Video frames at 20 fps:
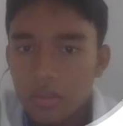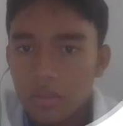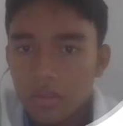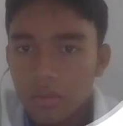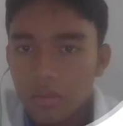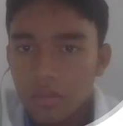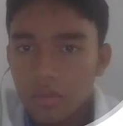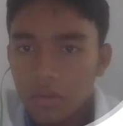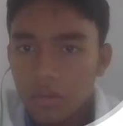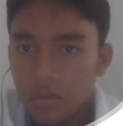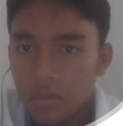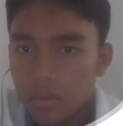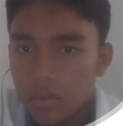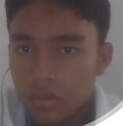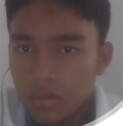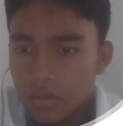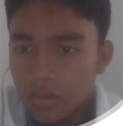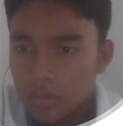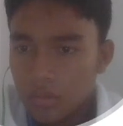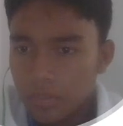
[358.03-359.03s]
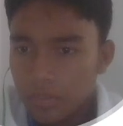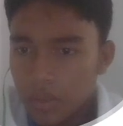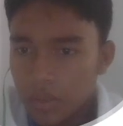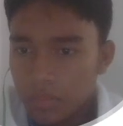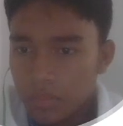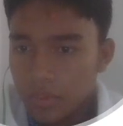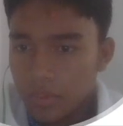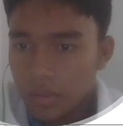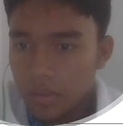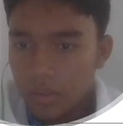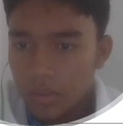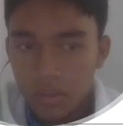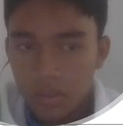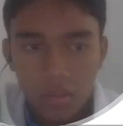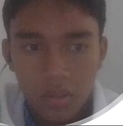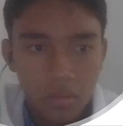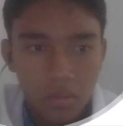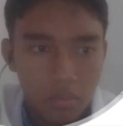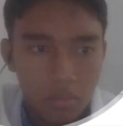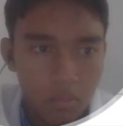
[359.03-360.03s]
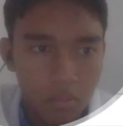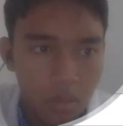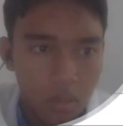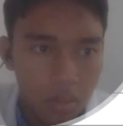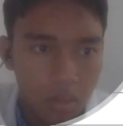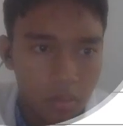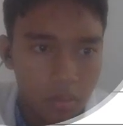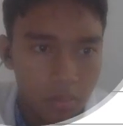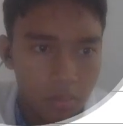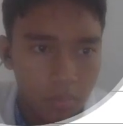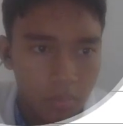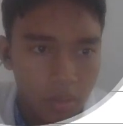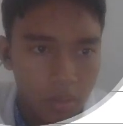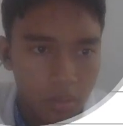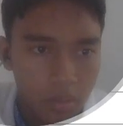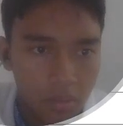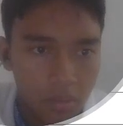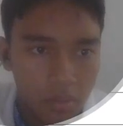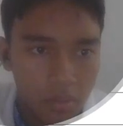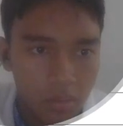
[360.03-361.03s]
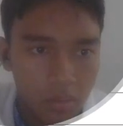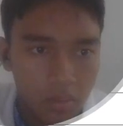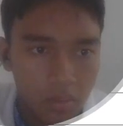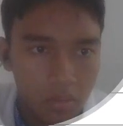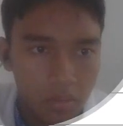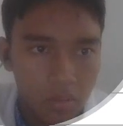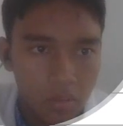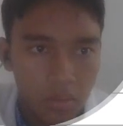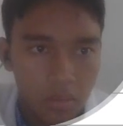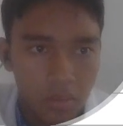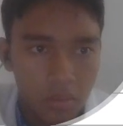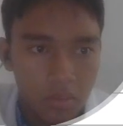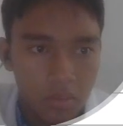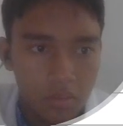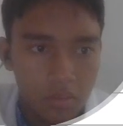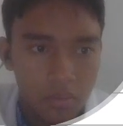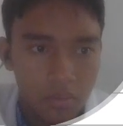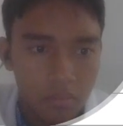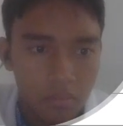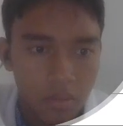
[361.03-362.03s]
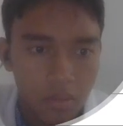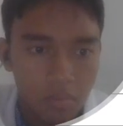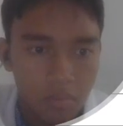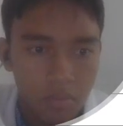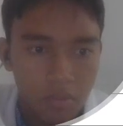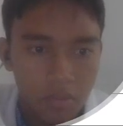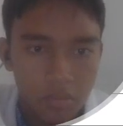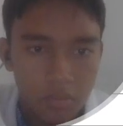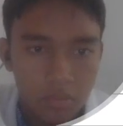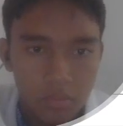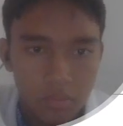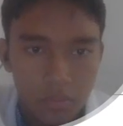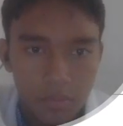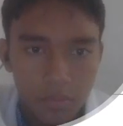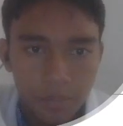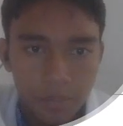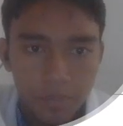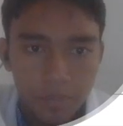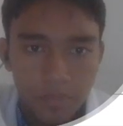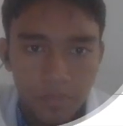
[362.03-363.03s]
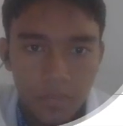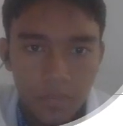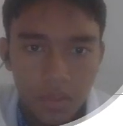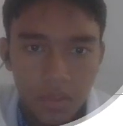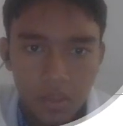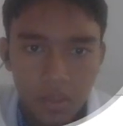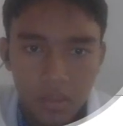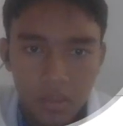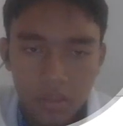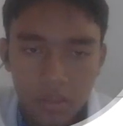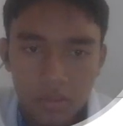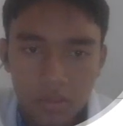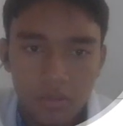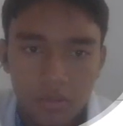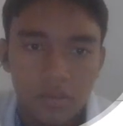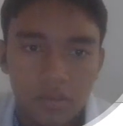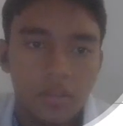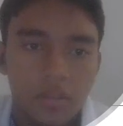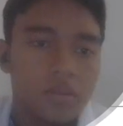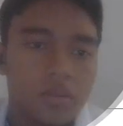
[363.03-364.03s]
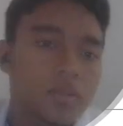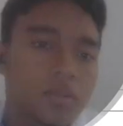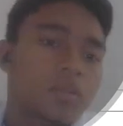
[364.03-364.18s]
Or maybe warmer, like warm blue. Yeah, that looks great.